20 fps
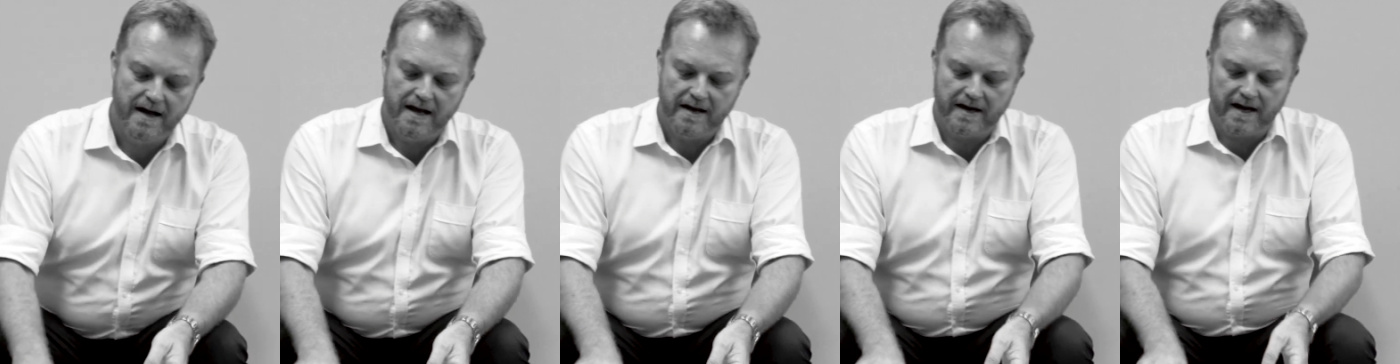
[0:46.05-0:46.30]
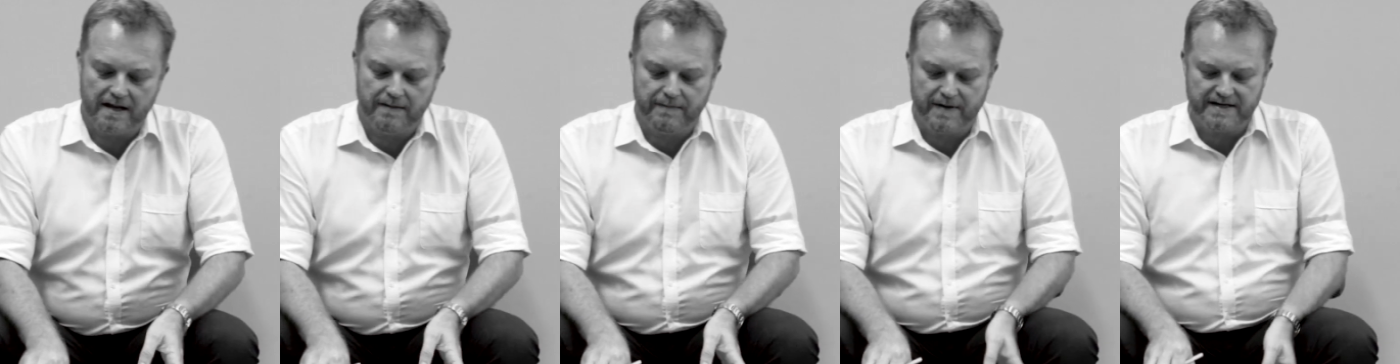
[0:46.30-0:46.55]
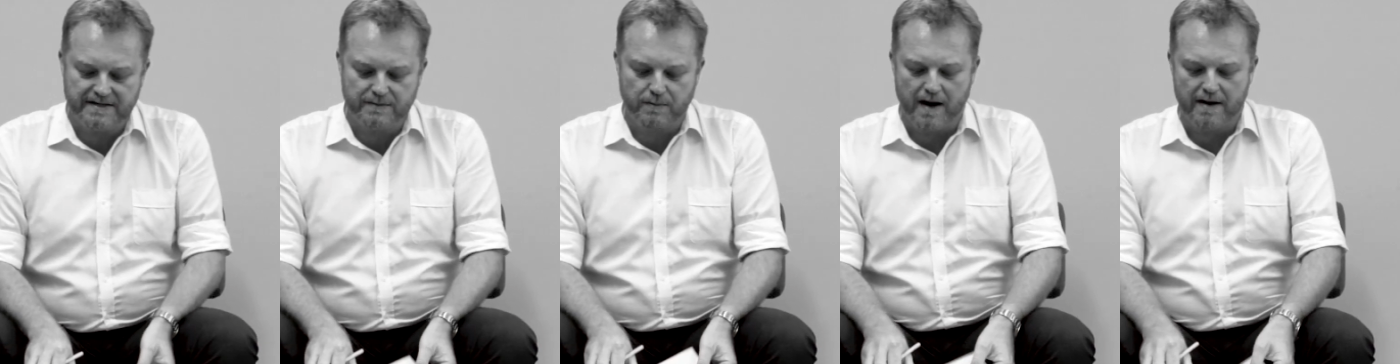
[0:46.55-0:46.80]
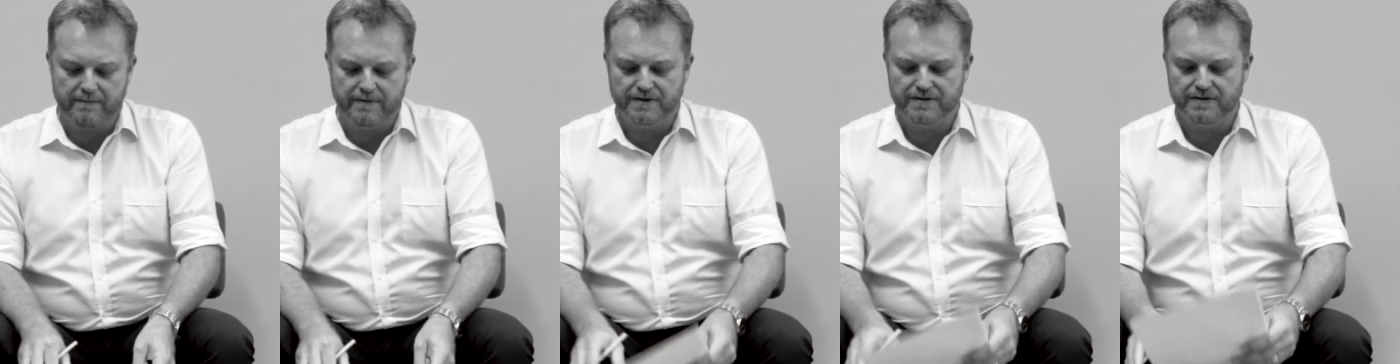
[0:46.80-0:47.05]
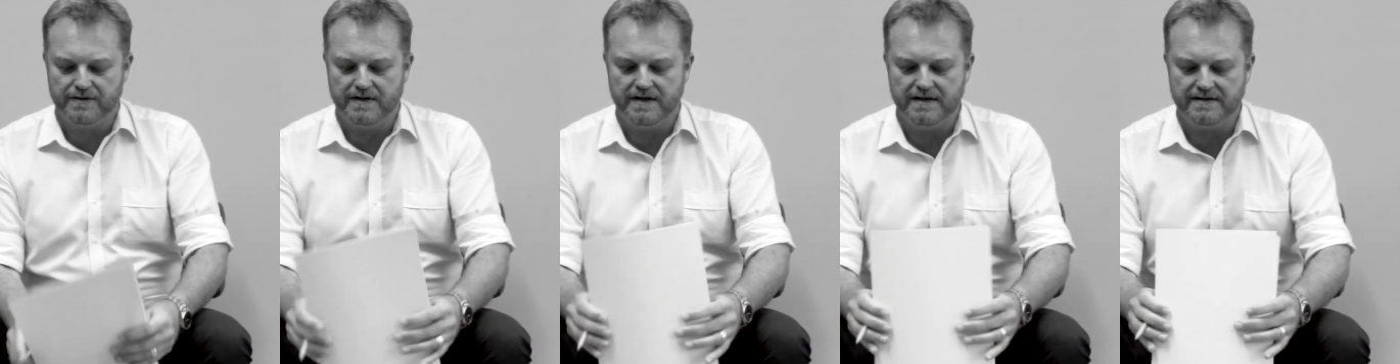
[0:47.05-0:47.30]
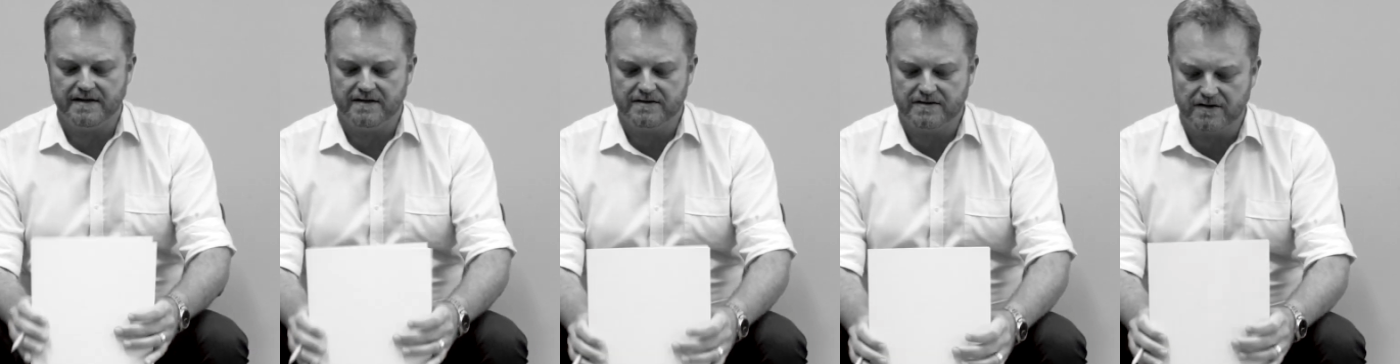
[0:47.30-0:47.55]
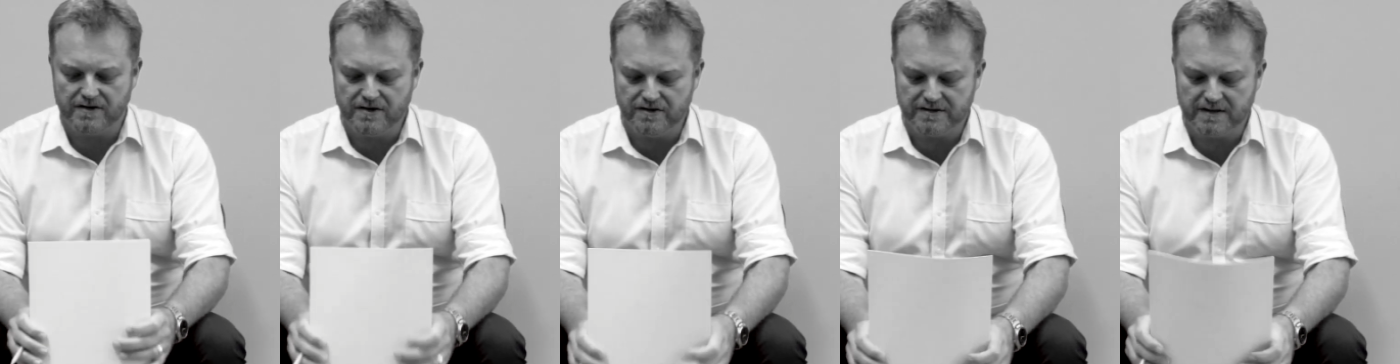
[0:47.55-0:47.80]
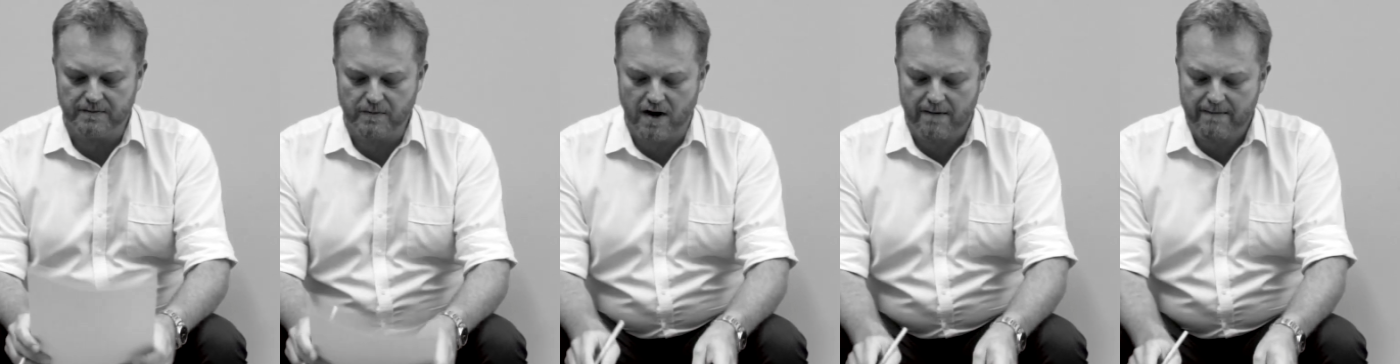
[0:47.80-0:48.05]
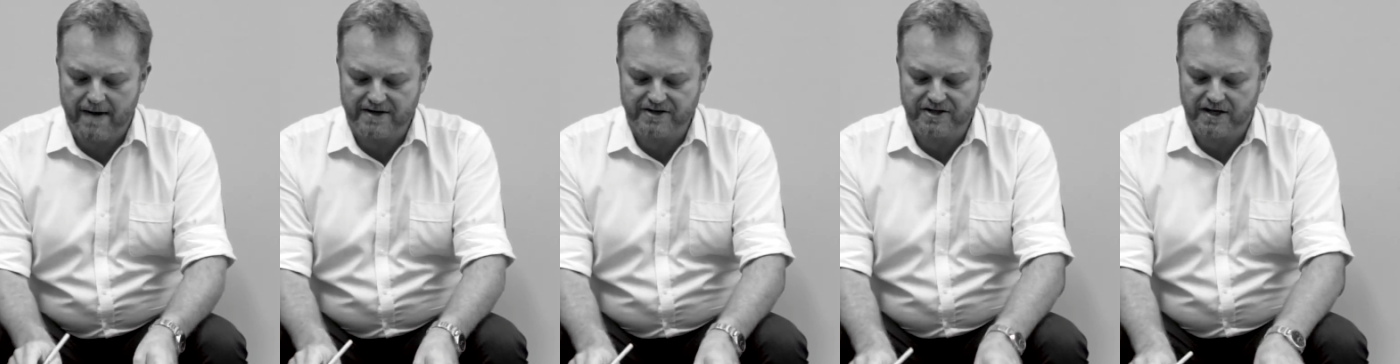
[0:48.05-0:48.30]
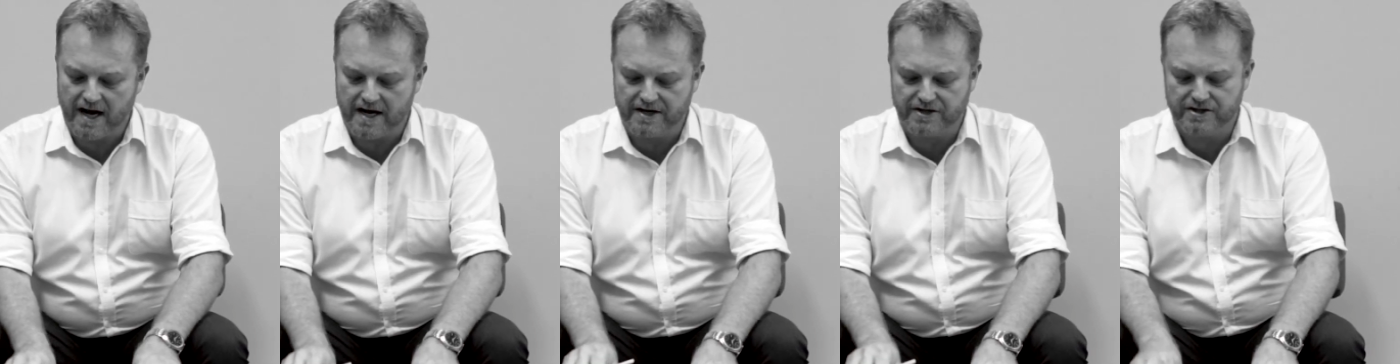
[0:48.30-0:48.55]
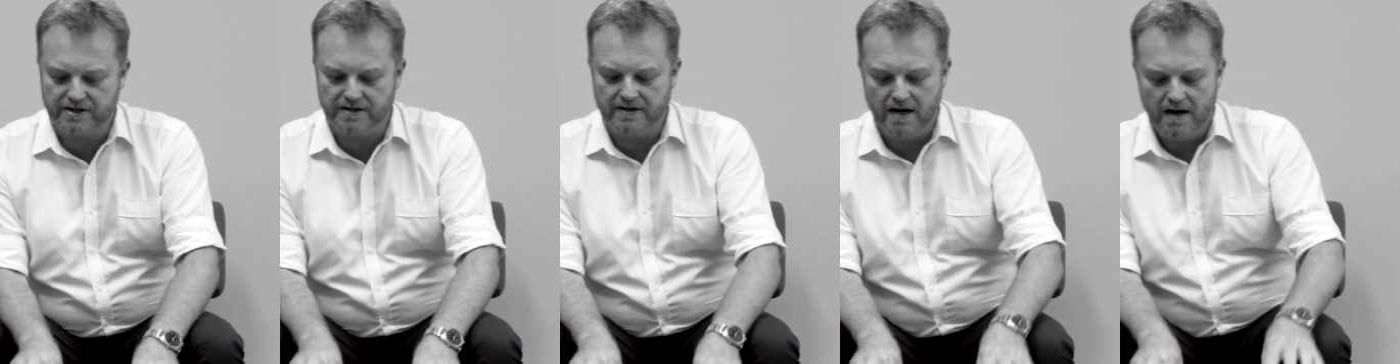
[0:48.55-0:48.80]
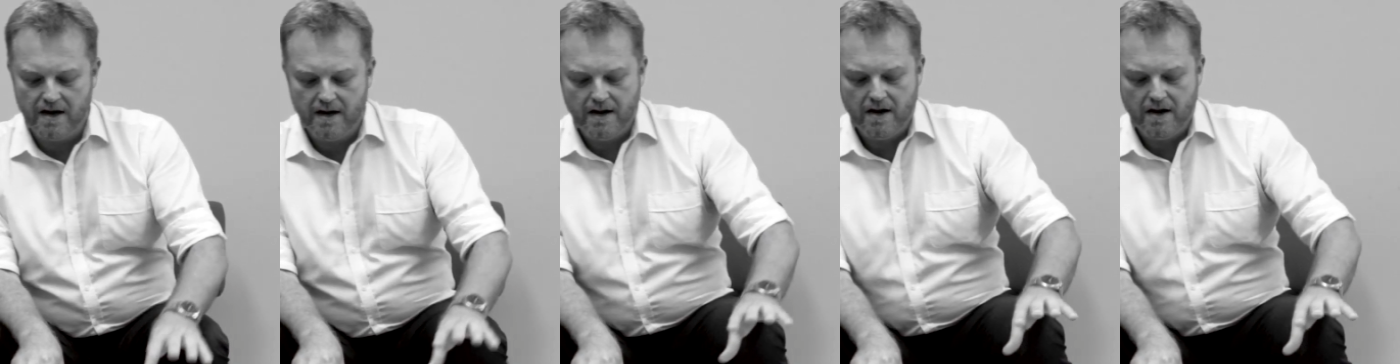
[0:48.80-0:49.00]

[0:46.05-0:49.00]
Now the best way we do this is using my imagination.